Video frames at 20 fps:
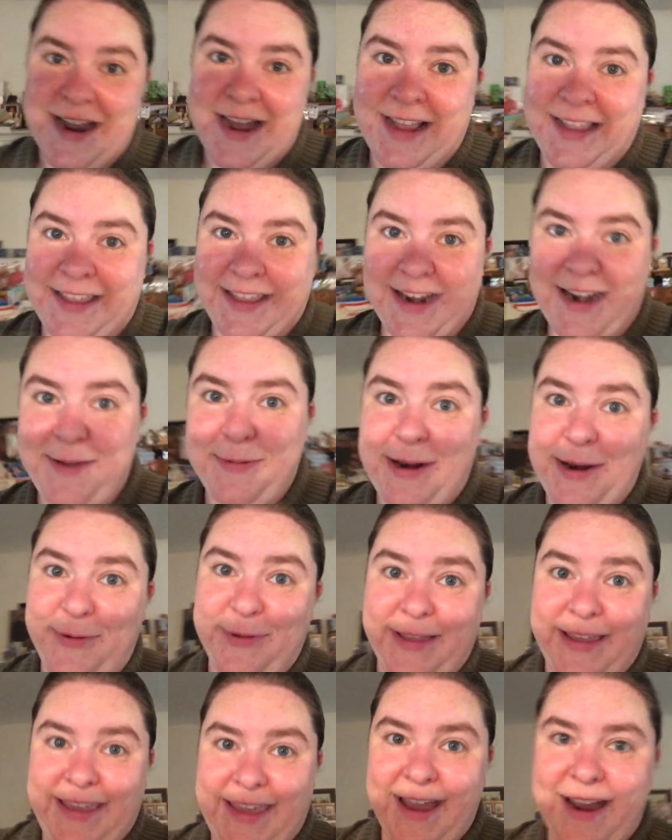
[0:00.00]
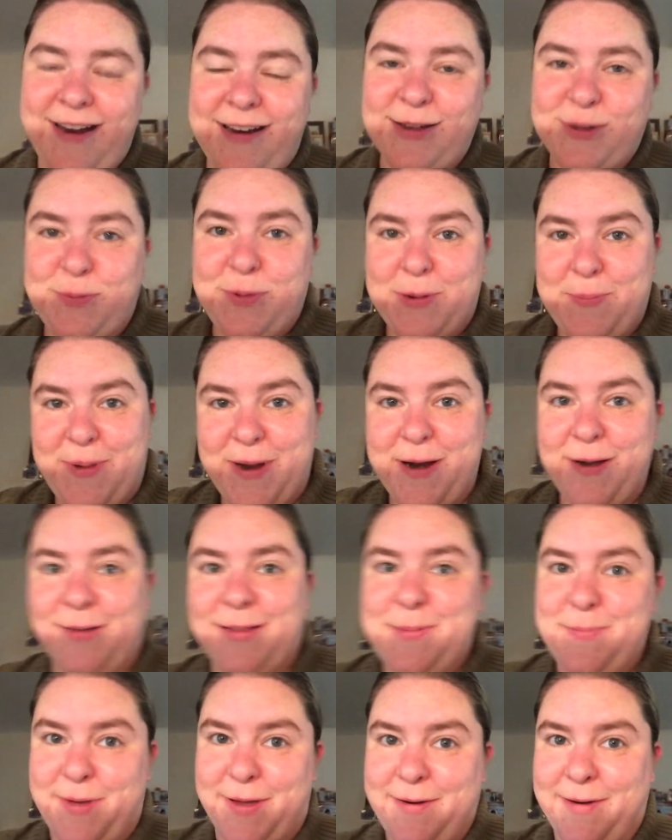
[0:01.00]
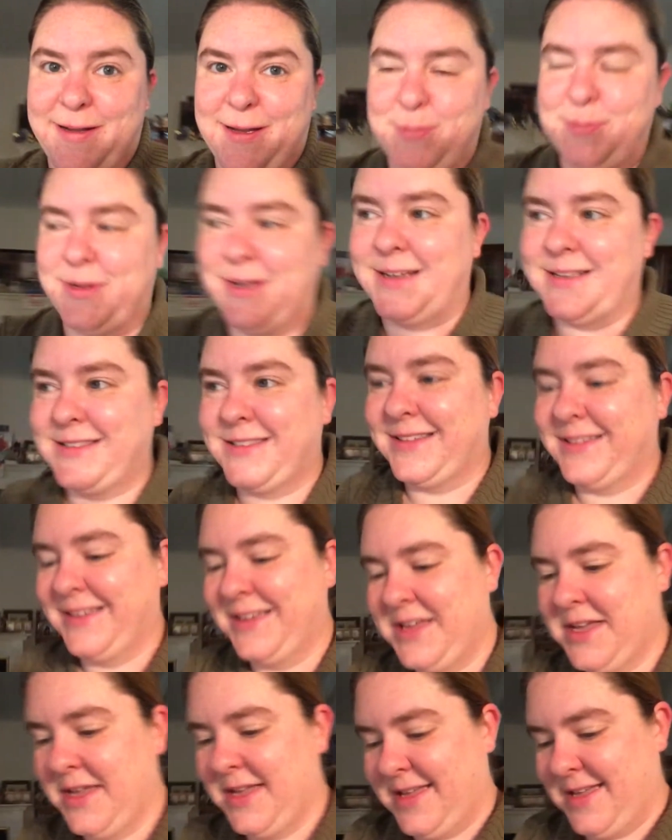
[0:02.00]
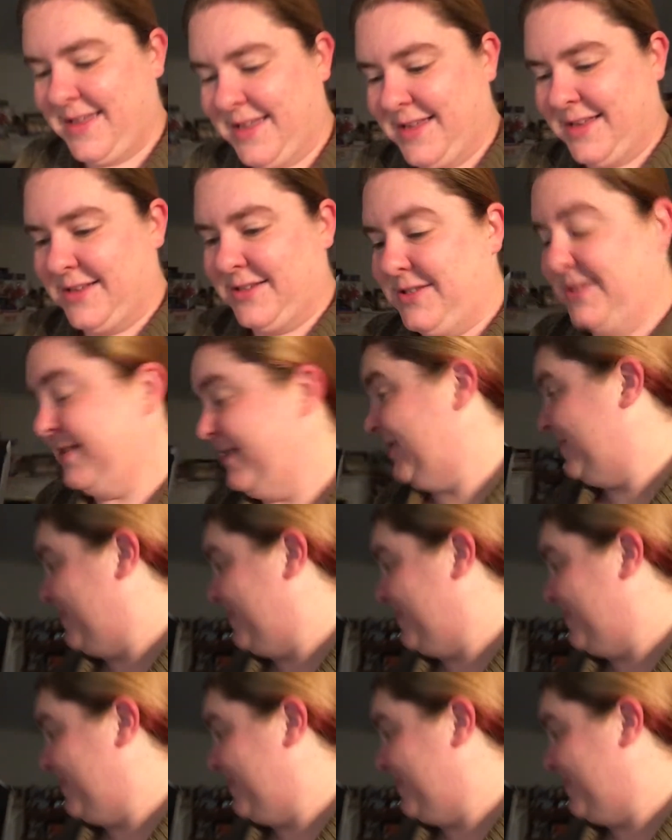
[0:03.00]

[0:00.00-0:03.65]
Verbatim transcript: Not that anybody really cares, but apparently Buttercup does. She's